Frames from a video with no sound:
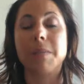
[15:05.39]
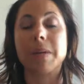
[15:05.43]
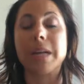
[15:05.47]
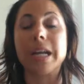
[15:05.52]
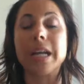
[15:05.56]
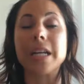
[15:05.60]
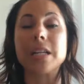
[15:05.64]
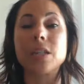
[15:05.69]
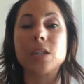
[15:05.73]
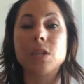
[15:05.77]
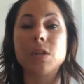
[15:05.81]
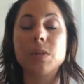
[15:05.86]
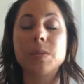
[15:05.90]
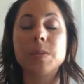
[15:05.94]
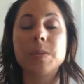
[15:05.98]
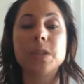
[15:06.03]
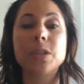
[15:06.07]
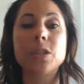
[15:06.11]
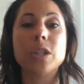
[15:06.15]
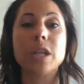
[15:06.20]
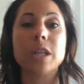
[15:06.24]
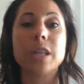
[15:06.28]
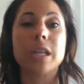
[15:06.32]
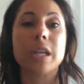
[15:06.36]
But I do
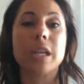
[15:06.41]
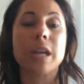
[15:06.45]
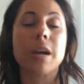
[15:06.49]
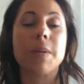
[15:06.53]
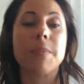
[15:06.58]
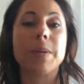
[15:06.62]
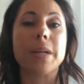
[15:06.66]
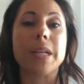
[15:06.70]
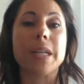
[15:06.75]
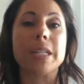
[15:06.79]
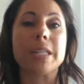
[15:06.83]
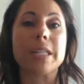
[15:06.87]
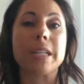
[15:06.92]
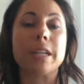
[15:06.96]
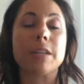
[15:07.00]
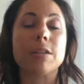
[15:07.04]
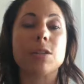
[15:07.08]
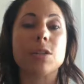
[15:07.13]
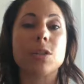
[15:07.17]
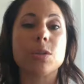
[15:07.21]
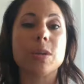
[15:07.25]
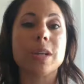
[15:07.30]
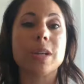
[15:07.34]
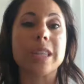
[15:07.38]
appreciate the companies that
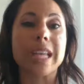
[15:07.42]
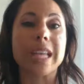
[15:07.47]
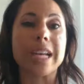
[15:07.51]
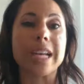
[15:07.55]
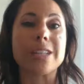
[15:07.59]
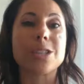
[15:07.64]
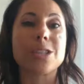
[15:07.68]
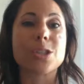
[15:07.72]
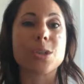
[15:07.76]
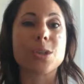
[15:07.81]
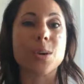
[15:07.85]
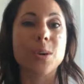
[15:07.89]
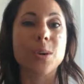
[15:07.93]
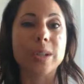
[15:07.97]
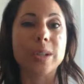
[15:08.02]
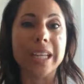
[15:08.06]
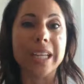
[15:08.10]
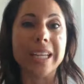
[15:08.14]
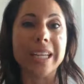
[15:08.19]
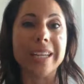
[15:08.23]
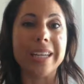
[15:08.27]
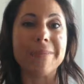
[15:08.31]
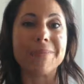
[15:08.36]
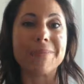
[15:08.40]
are doing that
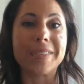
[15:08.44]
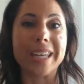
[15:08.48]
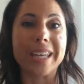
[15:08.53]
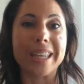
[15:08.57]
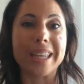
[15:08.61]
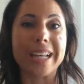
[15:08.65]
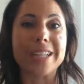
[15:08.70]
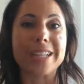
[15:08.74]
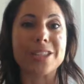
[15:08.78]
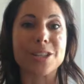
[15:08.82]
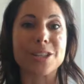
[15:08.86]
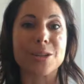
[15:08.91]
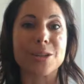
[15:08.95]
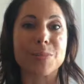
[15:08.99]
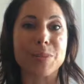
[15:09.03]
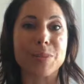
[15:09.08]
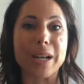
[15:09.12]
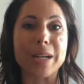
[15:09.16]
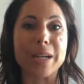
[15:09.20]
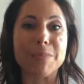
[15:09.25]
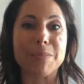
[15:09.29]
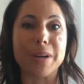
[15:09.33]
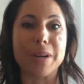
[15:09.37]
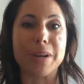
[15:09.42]
solely, and that's their
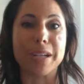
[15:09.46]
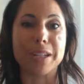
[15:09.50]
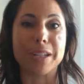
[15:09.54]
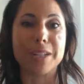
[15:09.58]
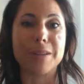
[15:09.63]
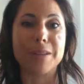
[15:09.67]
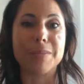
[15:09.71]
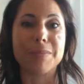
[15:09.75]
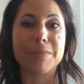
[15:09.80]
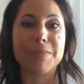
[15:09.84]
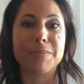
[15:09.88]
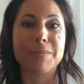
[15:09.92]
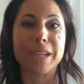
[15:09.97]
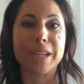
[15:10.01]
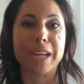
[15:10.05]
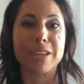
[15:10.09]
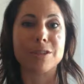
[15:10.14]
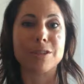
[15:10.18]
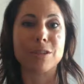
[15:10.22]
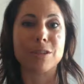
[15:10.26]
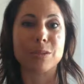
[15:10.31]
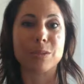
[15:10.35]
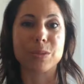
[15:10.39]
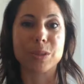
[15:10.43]
bread and butter, because
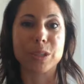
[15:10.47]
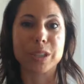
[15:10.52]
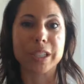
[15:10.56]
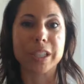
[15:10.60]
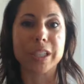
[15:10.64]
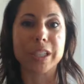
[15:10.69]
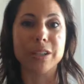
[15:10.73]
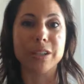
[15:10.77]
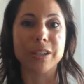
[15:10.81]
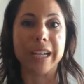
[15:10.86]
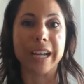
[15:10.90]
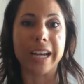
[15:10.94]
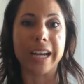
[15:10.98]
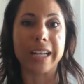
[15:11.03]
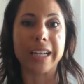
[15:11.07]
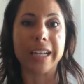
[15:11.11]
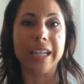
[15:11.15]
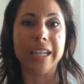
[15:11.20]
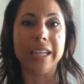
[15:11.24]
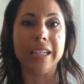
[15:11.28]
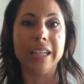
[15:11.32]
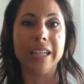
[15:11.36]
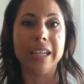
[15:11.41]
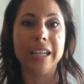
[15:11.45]
they're really good at it.